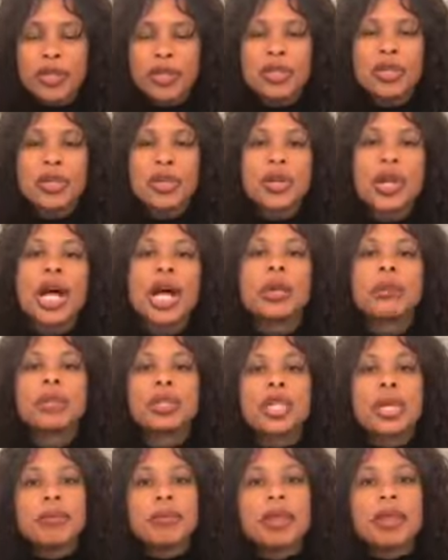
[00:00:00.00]
So it helps
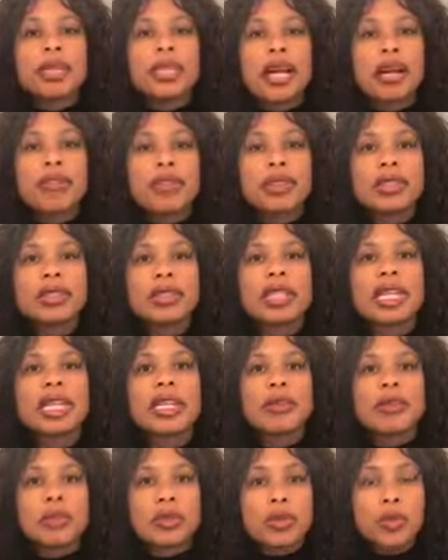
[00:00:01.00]
keep the levels
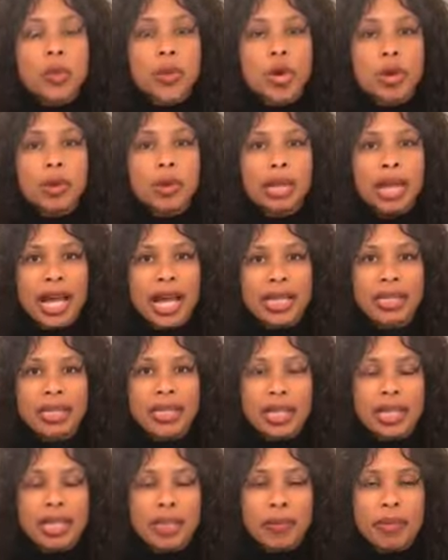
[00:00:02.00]
normalized
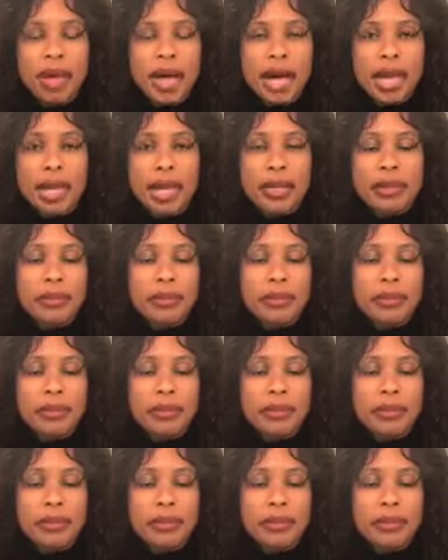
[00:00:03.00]
in the body.